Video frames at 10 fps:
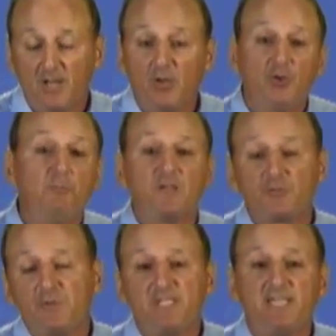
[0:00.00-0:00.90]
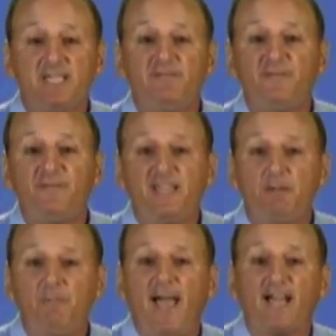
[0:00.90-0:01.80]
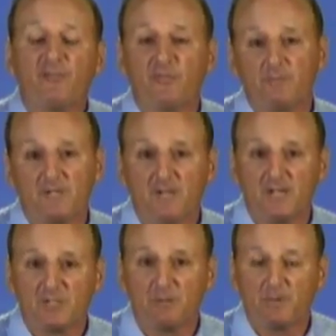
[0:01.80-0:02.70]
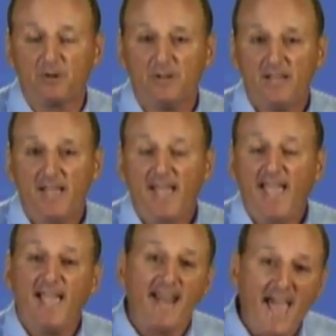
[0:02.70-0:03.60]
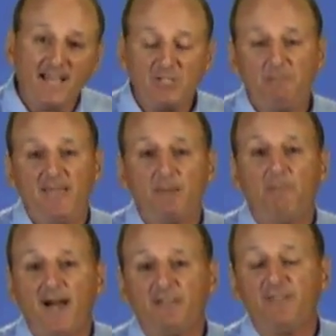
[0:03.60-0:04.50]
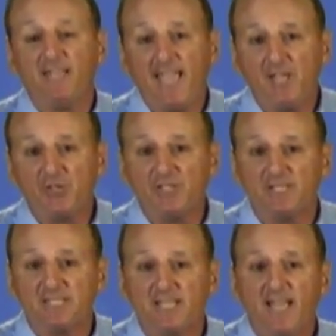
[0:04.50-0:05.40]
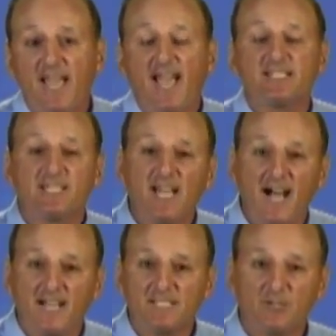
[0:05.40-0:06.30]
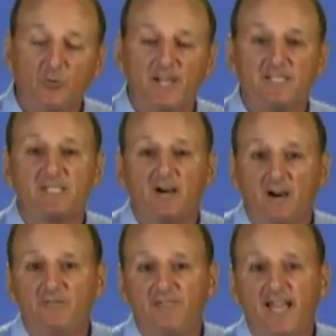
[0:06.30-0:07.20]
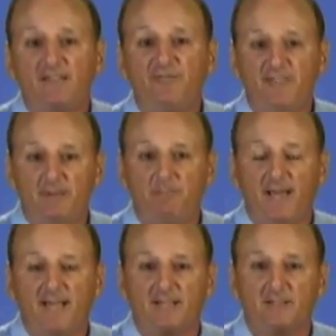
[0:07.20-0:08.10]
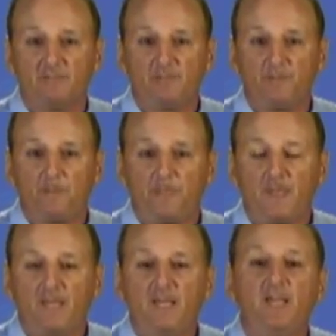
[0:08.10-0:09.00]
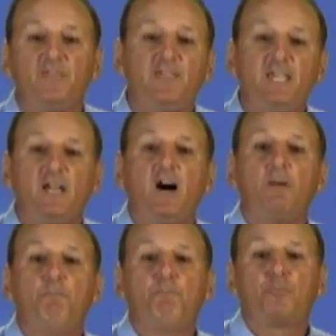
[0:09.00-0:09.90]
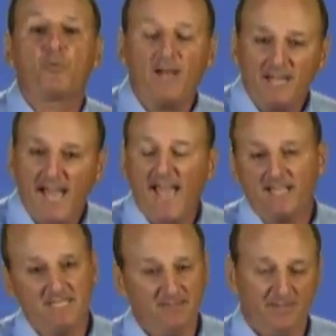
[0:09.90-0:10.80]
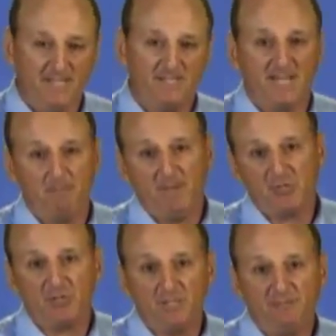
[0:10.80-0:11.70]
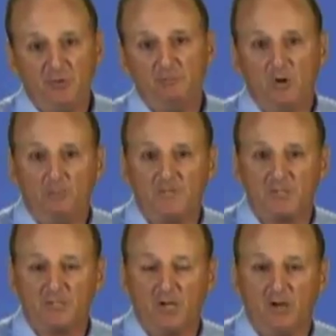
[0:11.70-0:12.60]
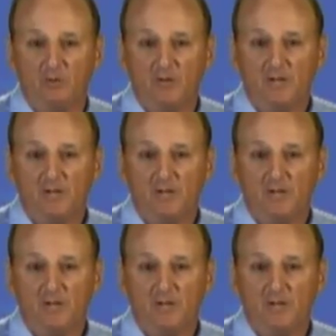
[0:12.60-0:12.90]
You must receive feedback from the customer and act to make modifications as a consequence of that feedback. The umbrella activities that I mentioned a few moments ago